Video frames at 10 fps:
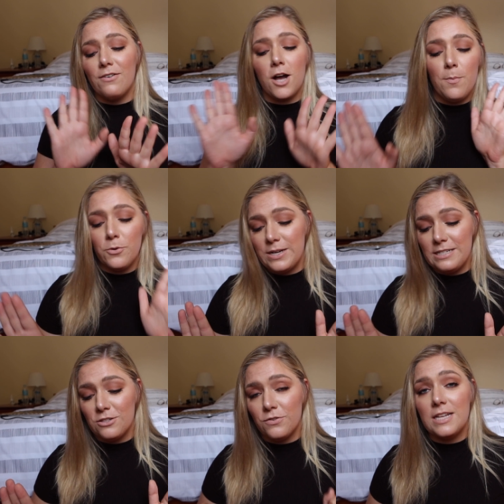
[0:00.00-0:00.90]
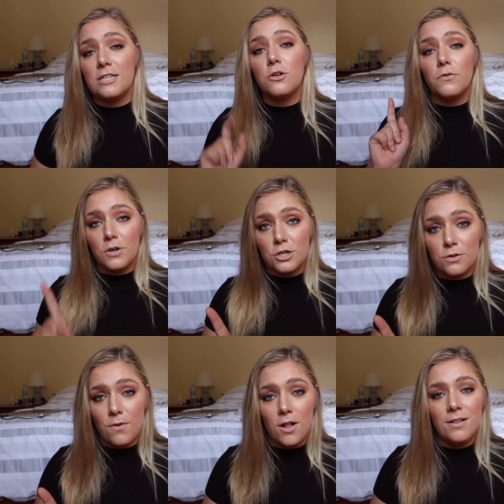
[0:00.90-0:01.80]
have a couple reasons for this. First
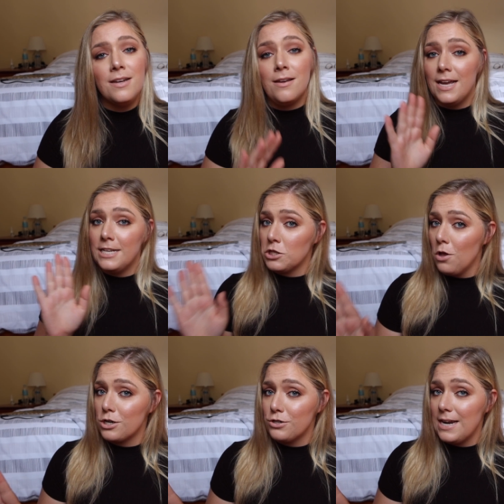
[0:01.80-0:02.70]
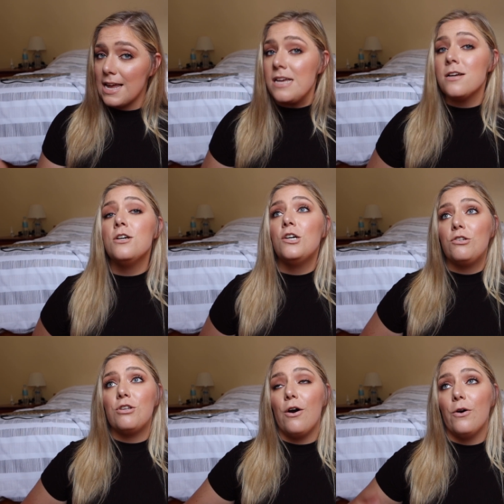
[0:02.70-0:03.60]
of all, it's laundry day,
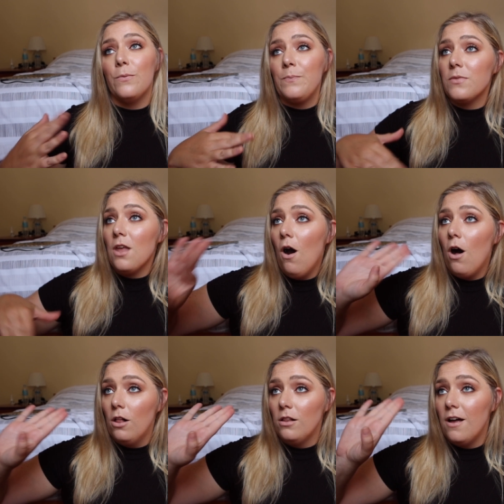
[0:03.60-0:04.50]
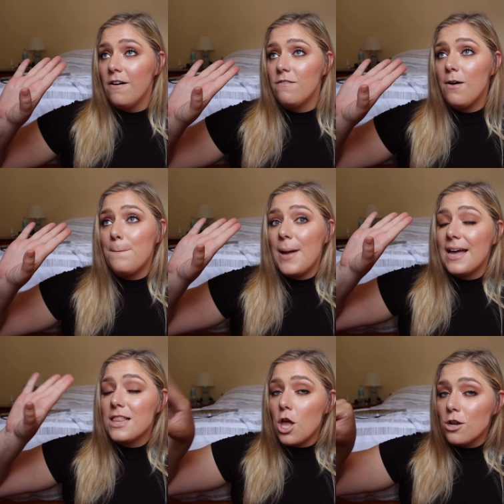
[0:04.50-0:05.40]
so all of
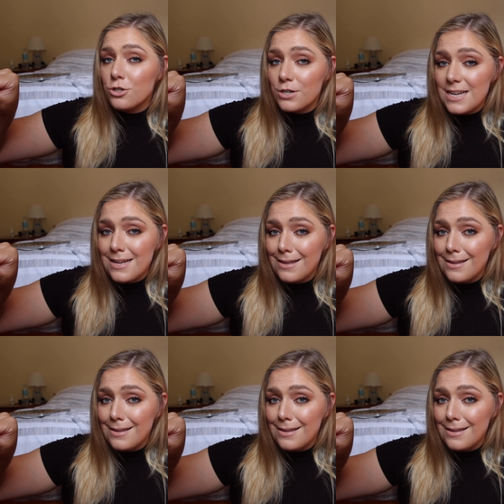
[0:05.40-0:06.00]
my laundry